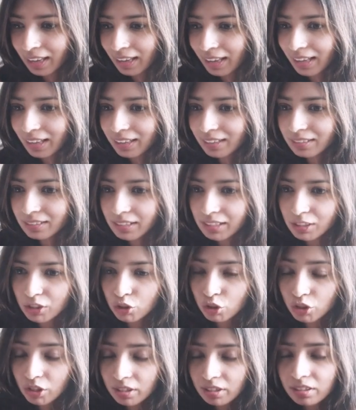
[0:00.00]
And as a
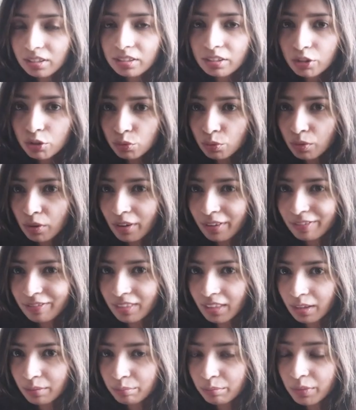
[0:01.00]
general rule of
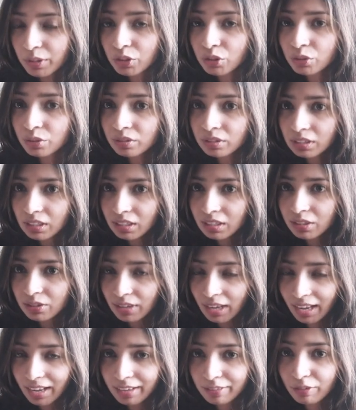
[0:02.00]
thumb, you need to
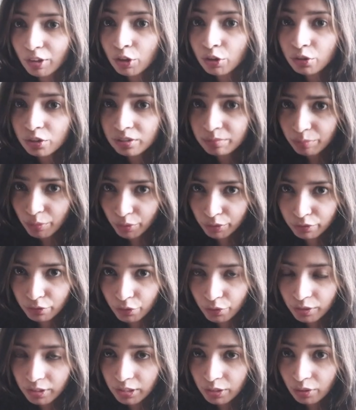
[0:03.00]
have a good
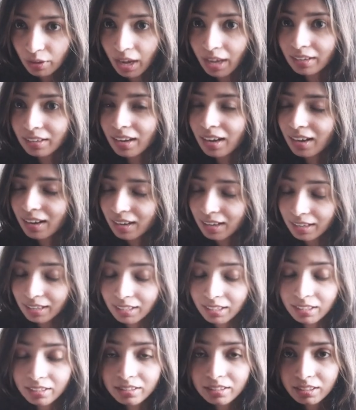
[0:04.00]
portfolio and a
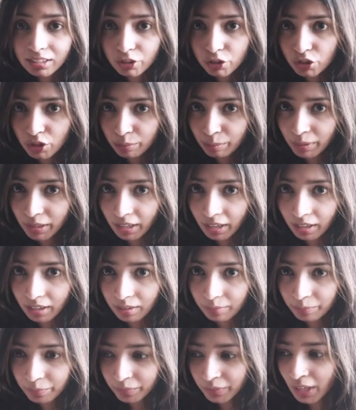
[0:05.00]
high CGPA.
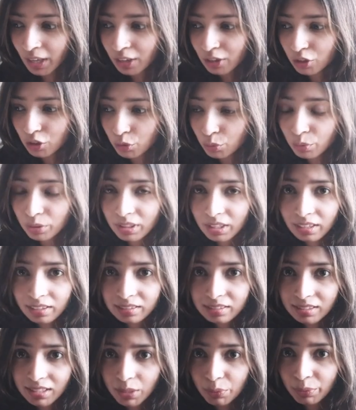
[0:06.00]
Two
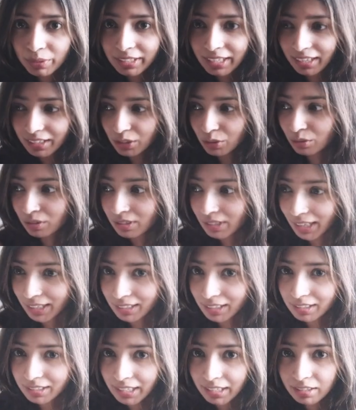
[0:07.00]
things that will get you
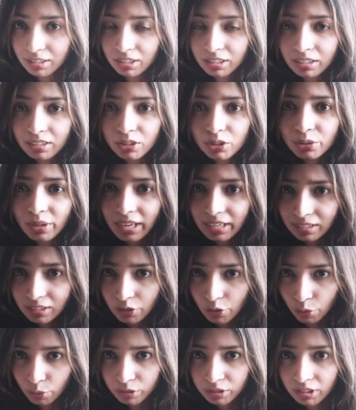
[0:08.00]
direct entry into any
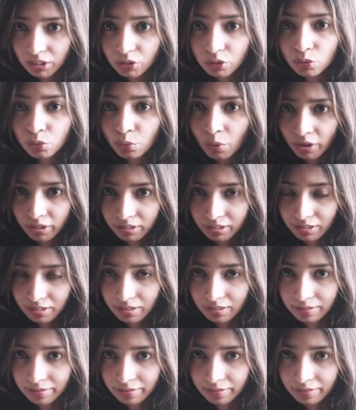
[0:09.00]
course that you want.